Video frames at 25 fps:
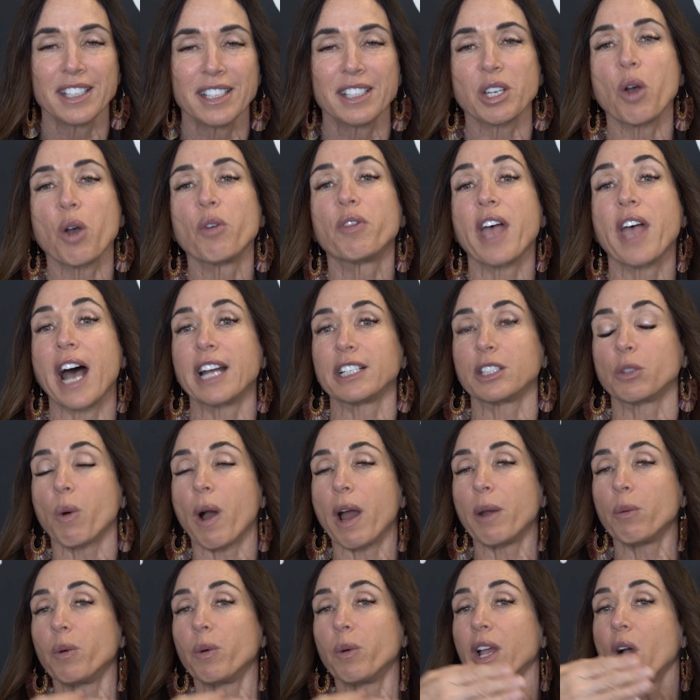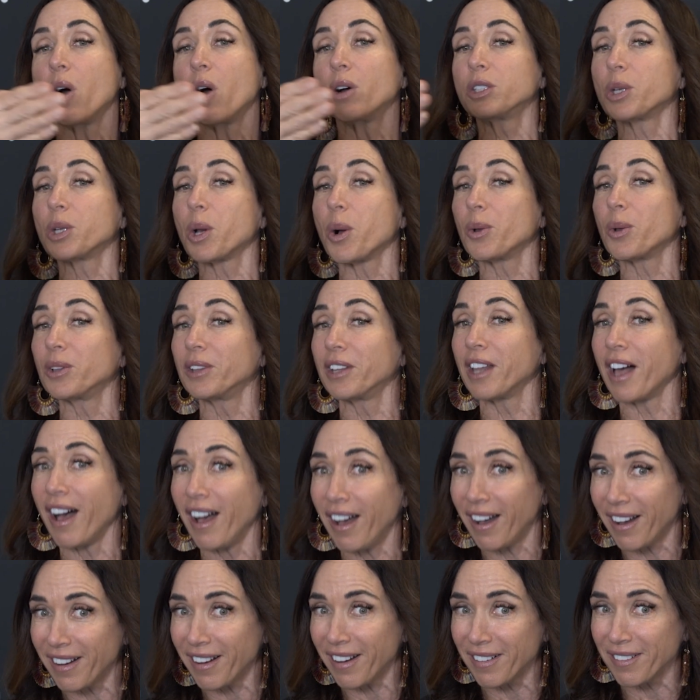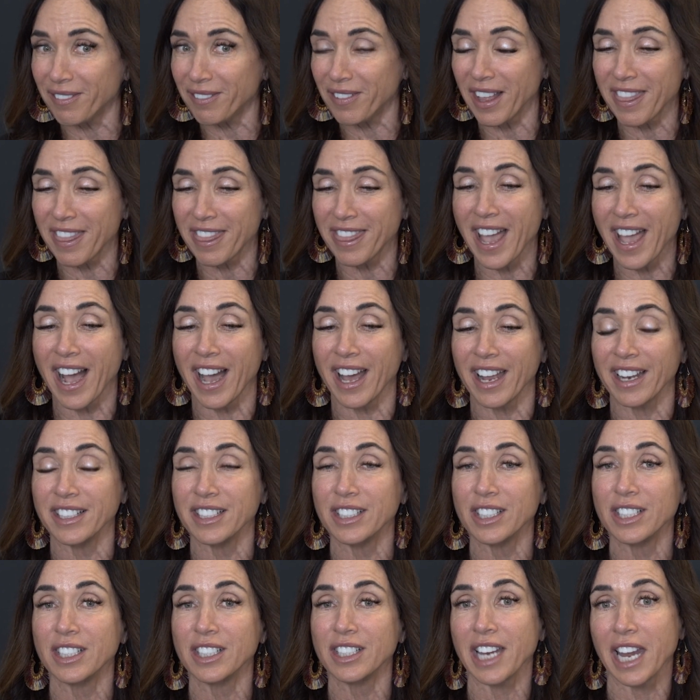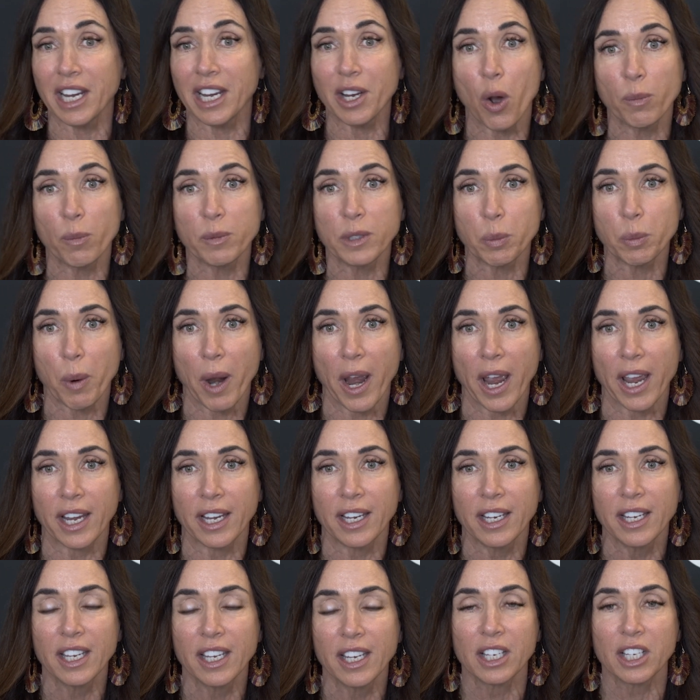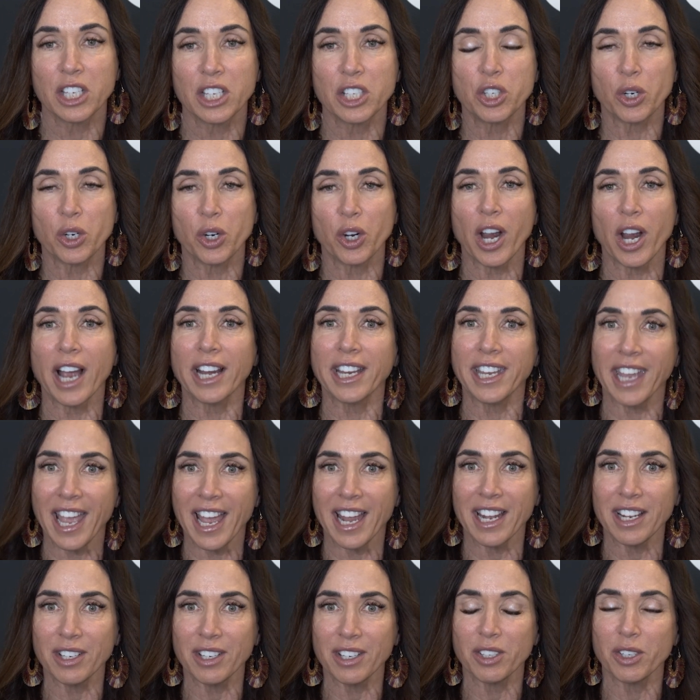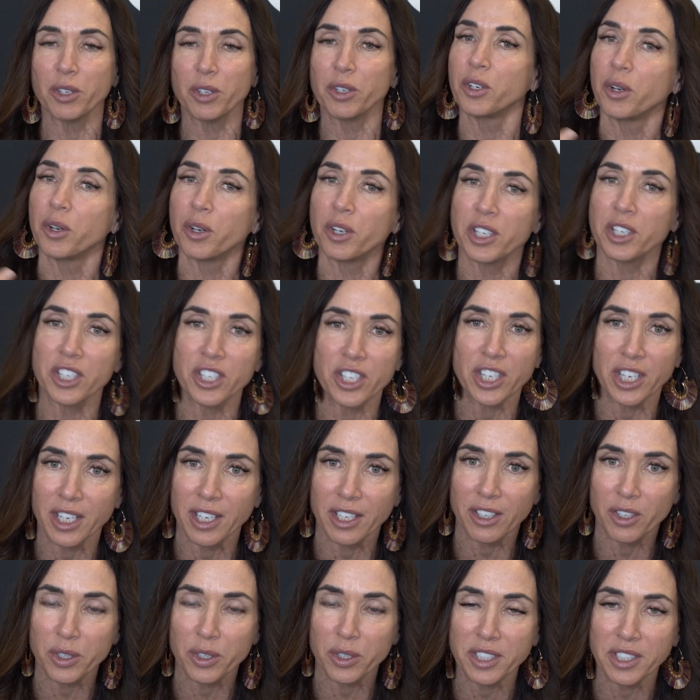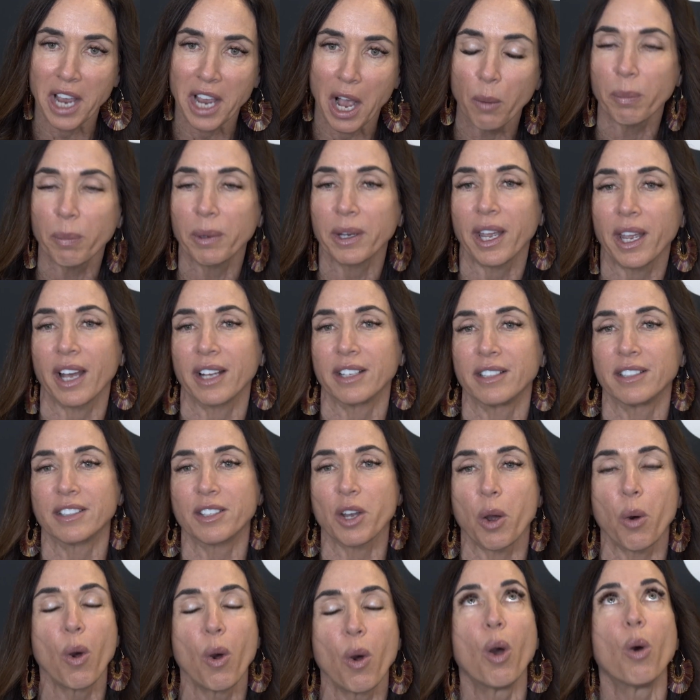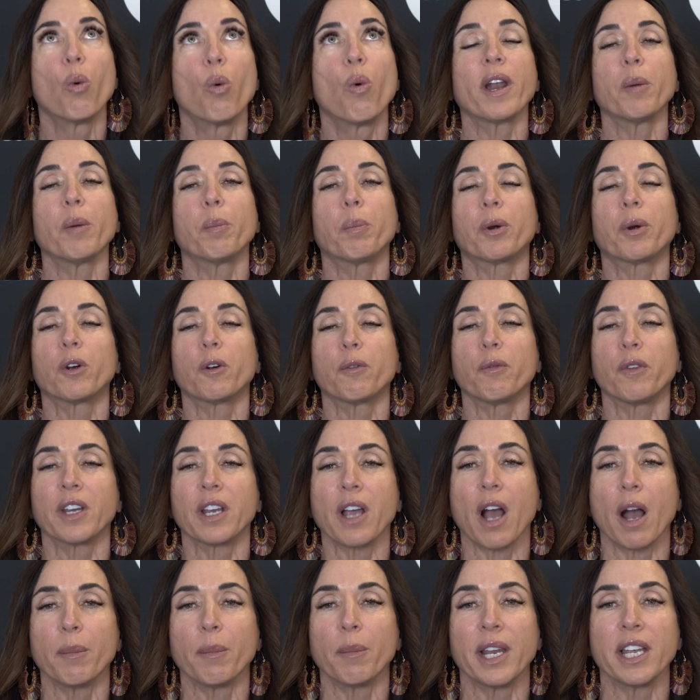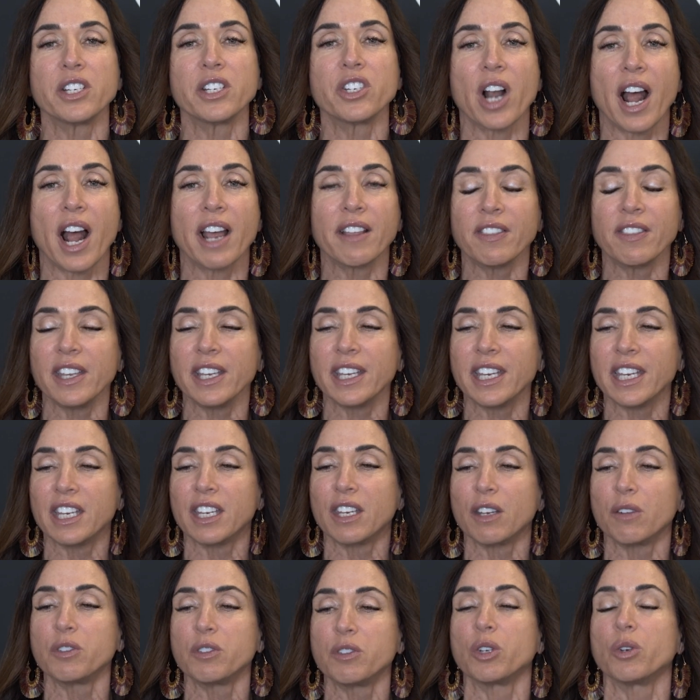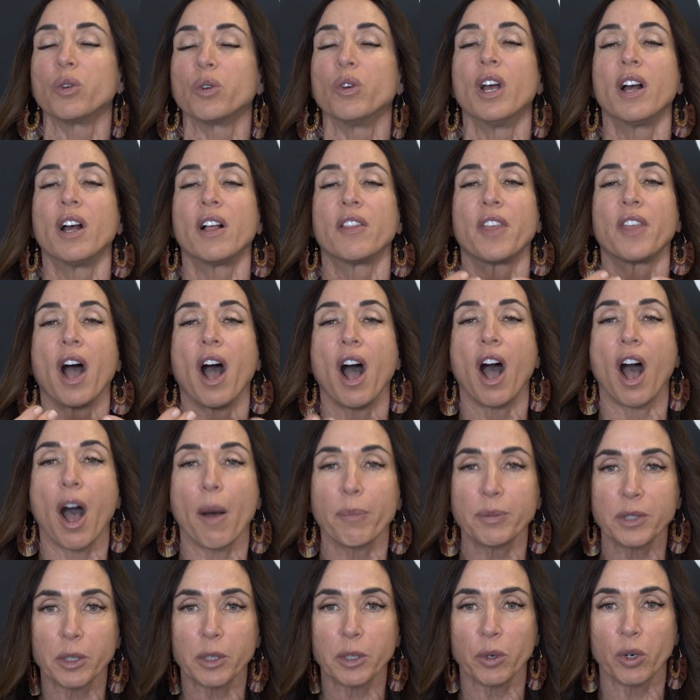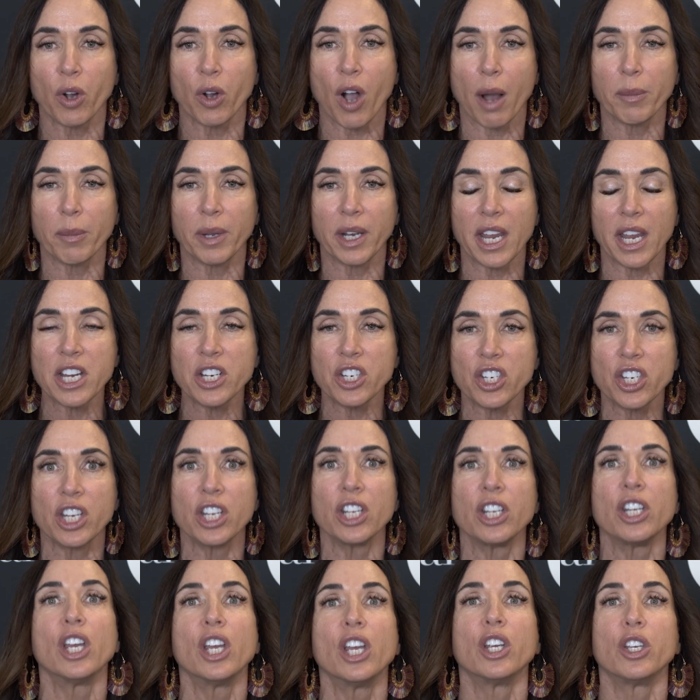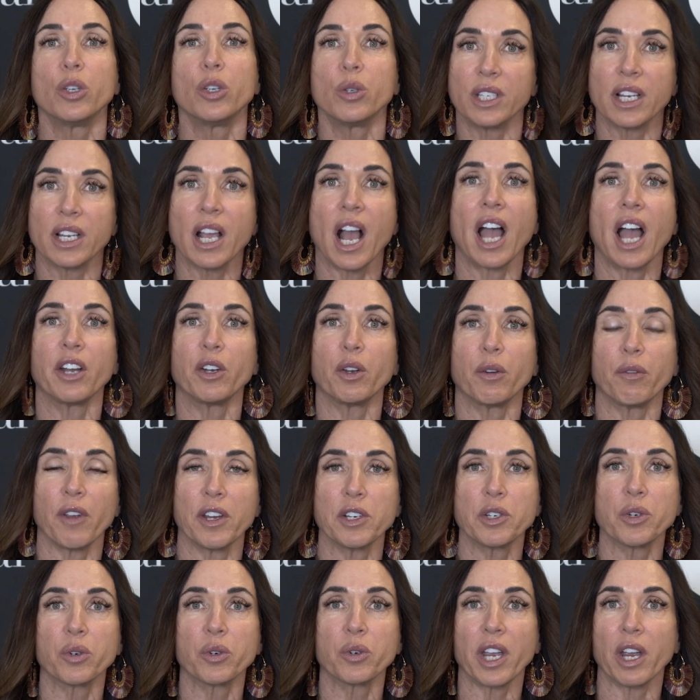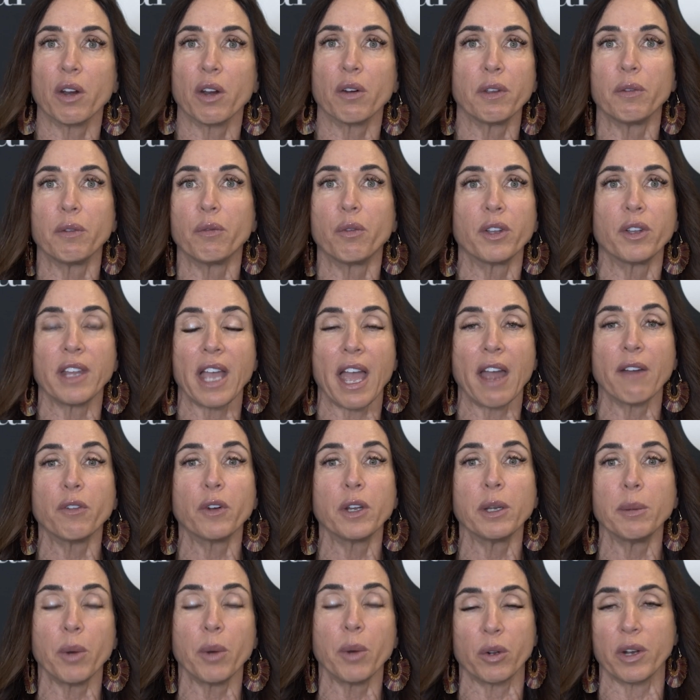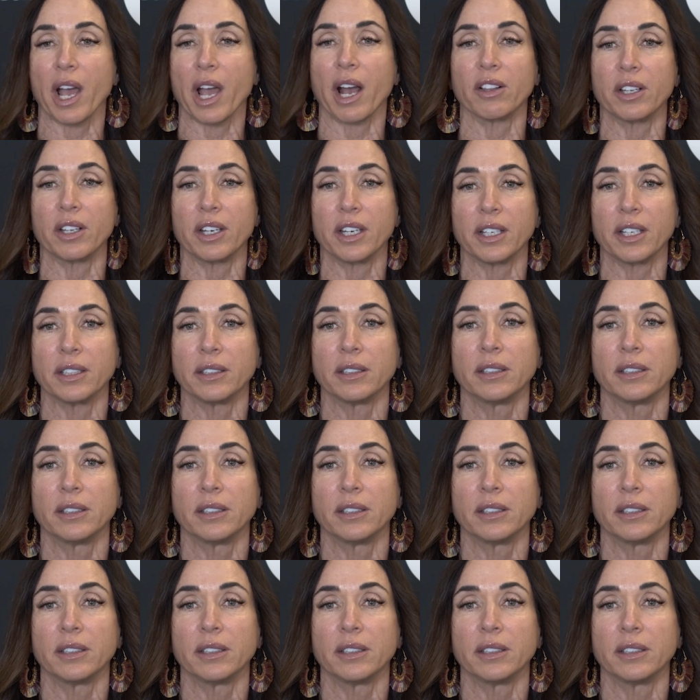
So that's why we also love that take home spray because you're nourishing your scalp again. So what a perfect combination. I think it gives you the optimal combination using HydraFacial Keravive with every modality.